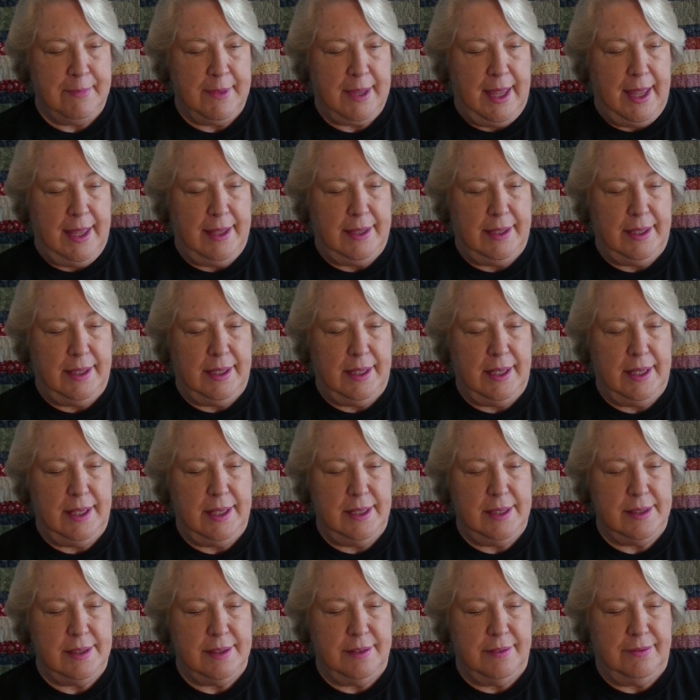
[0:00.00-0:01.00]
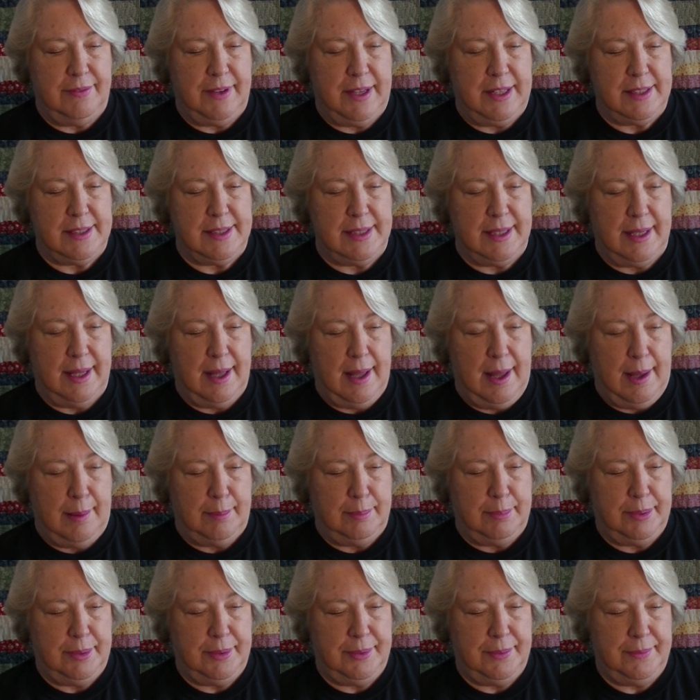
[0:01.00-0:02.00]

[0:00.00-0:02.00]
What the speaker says: and the adhesive facing up.